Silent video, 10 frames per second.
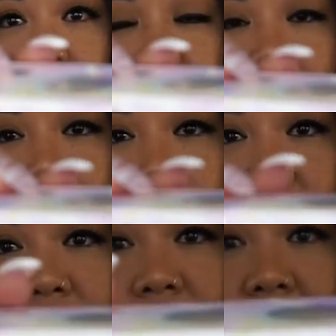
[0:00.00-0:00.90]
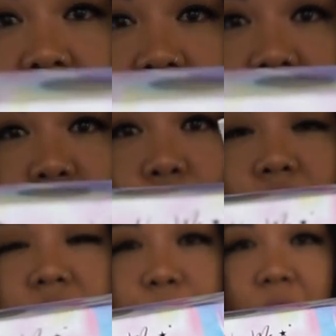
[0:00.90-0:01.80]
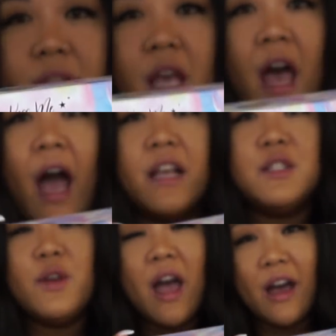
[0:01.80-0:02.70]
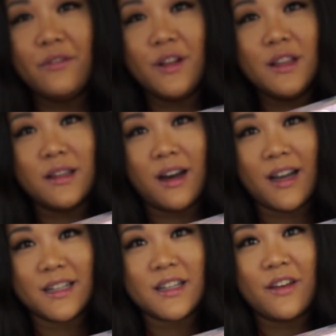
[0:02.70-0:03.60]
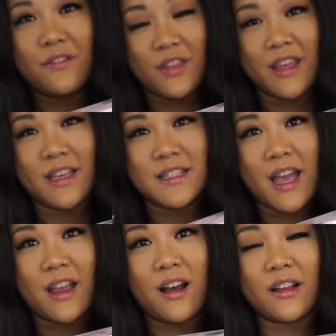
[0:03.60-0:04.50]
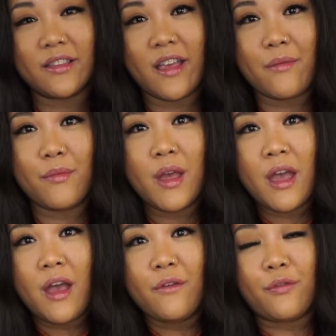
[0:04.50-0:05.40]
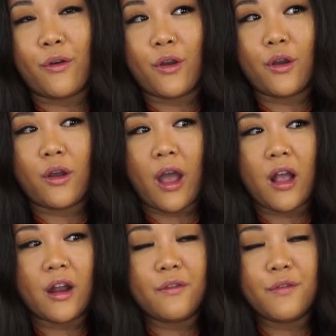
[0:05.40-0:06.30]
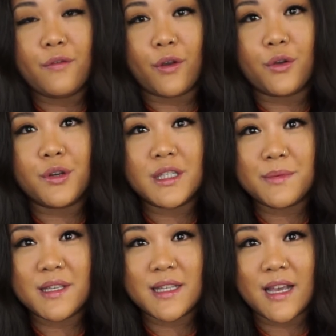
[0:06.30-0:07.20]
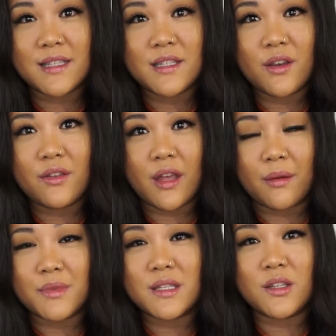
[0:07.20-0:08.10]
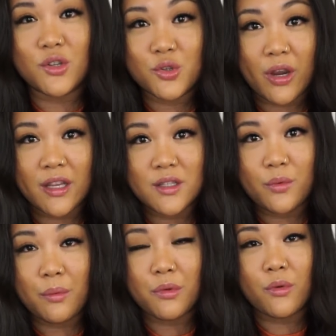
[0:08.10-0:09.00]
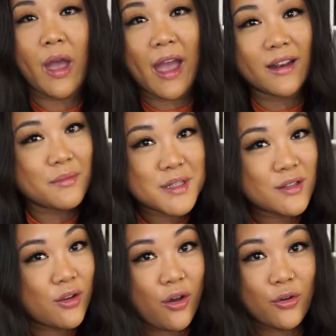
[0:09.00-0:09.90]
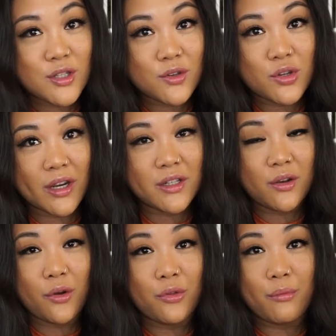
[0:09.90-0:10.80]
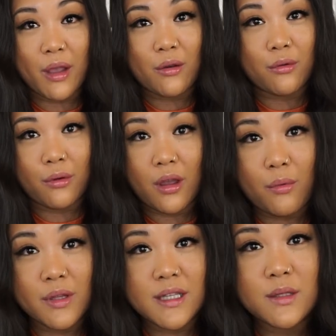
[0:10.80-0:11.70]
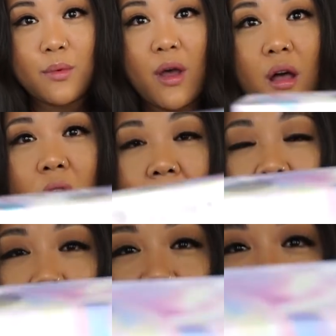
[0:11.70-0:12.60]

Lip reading: went to a bunch of LANEIGE stores, but I do have a lot of these. I got a few for Christmas last year that I'm still trying to whip through, and I'm still also trying to go through my Korea ones as well. But